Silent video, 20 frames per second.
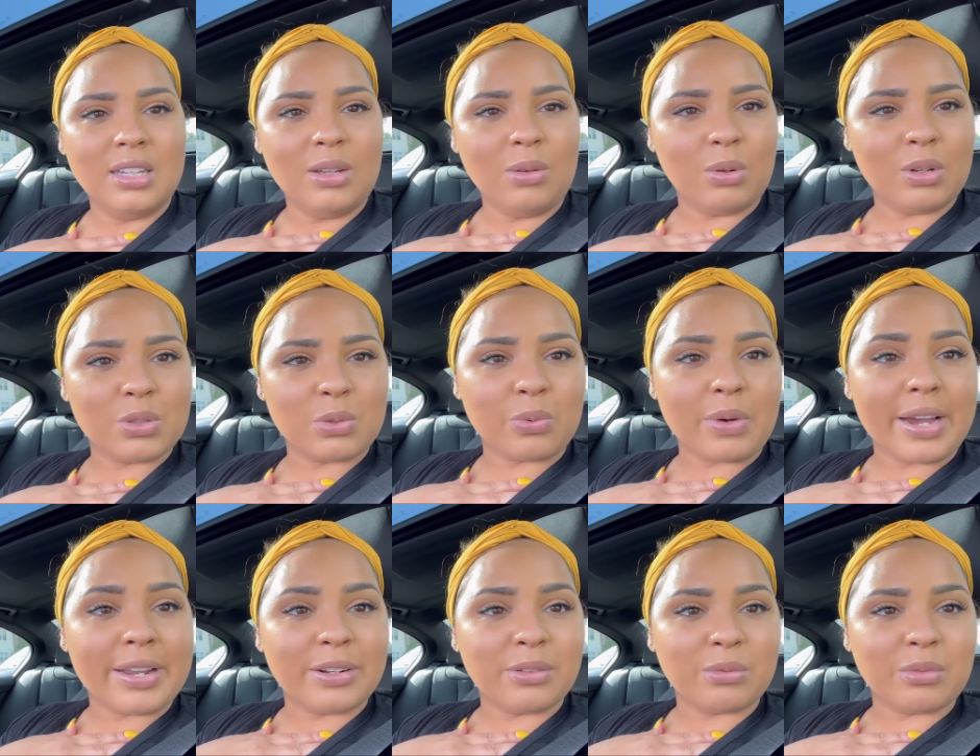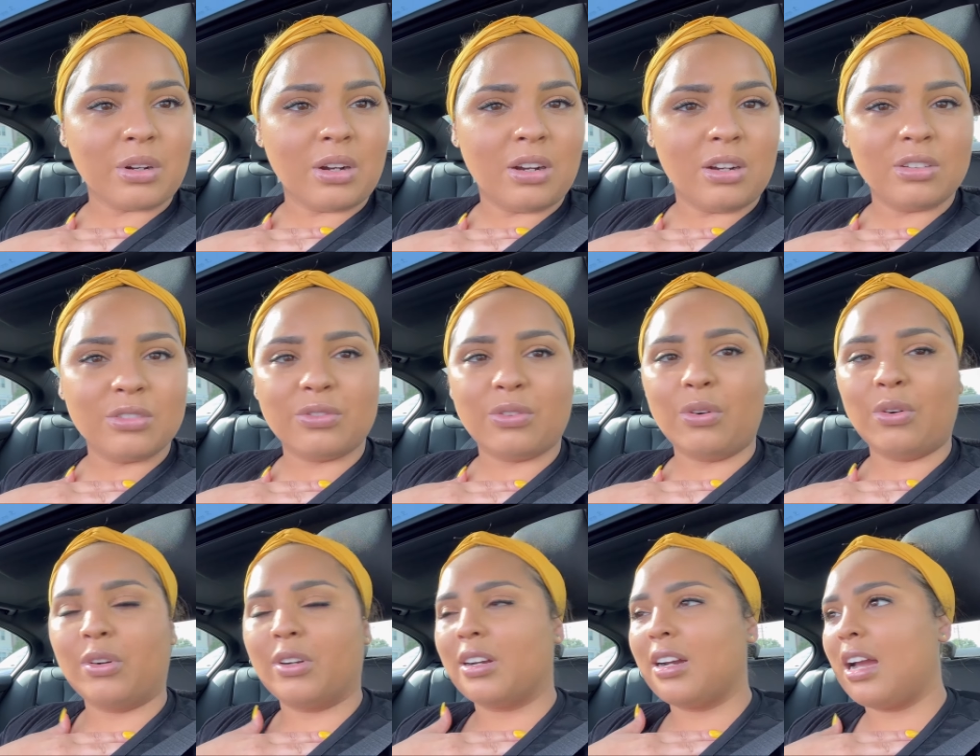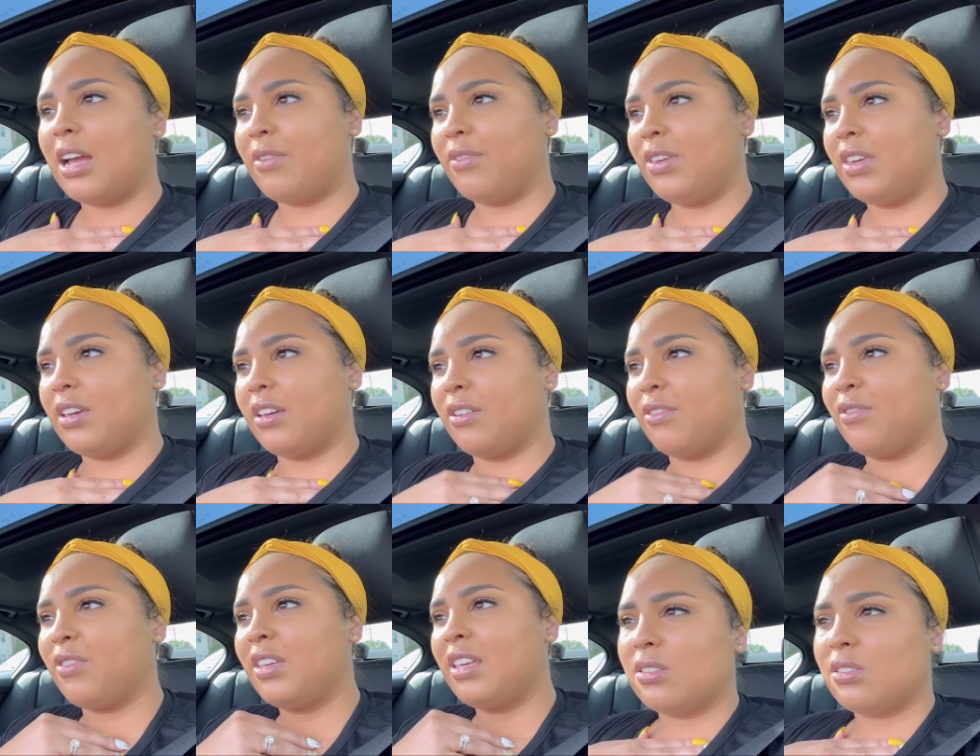what's right and wrong for IVF.
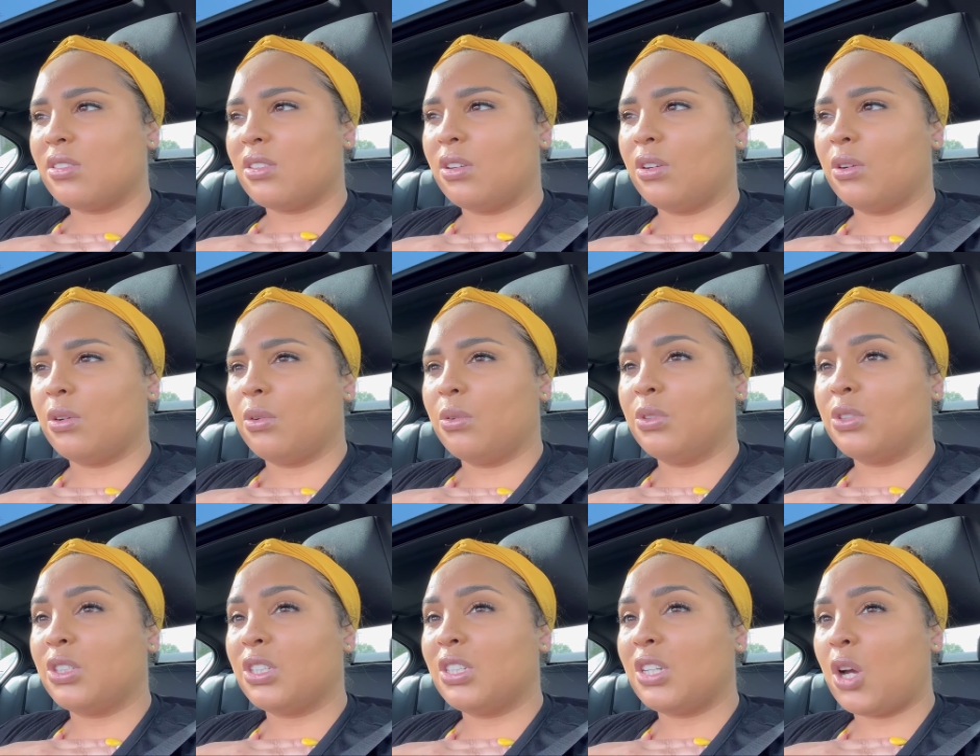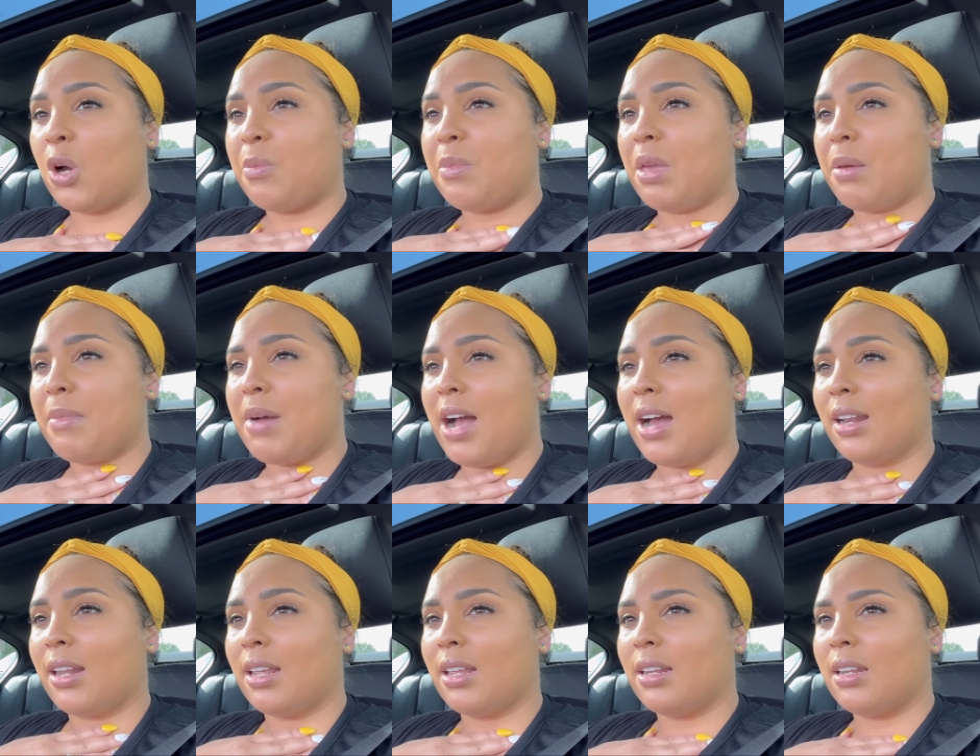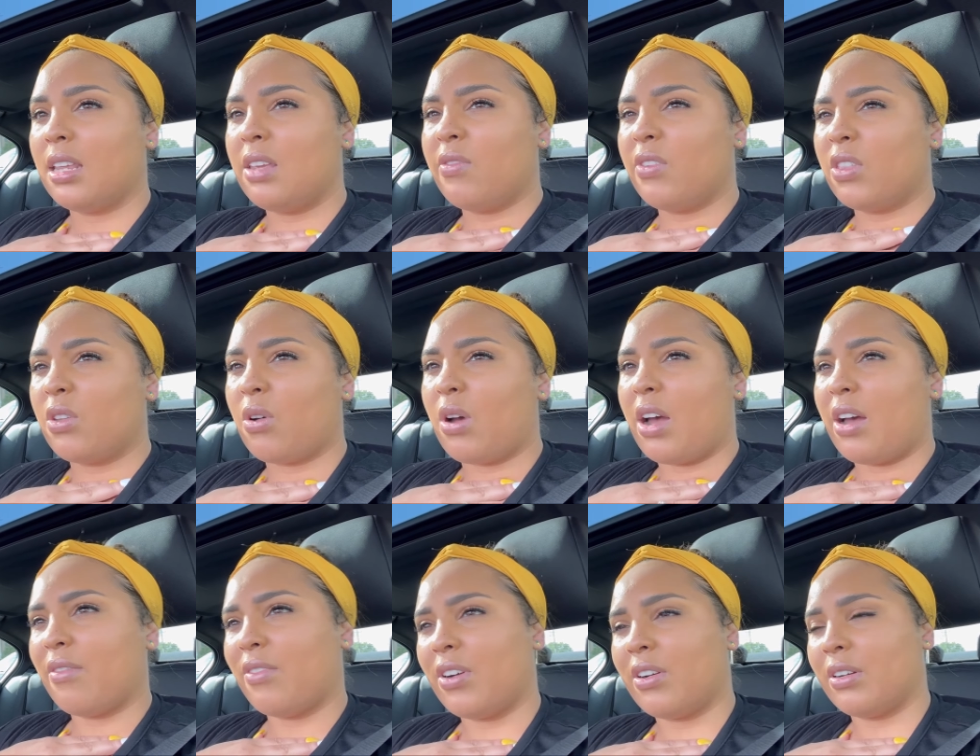So she told me about it, even though
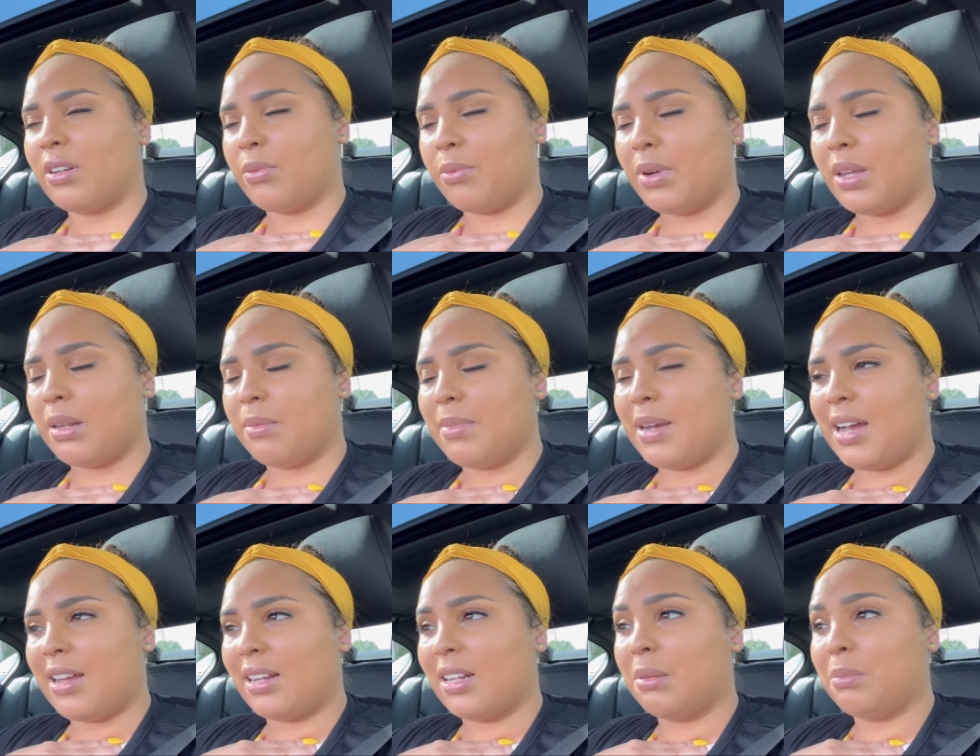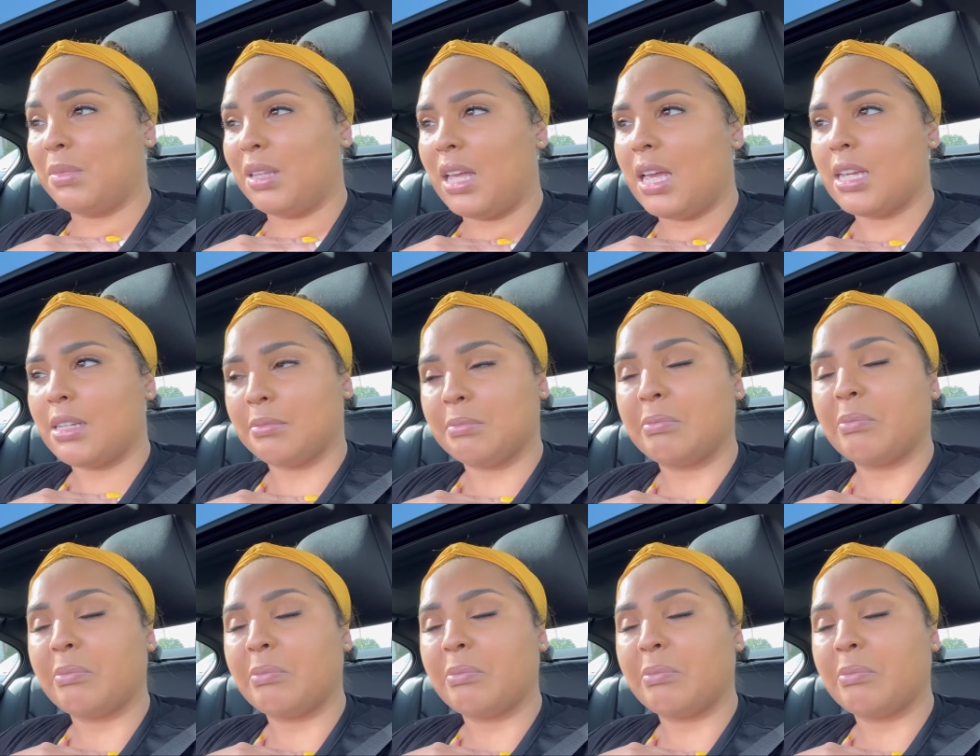I've already read about it. And I'm like,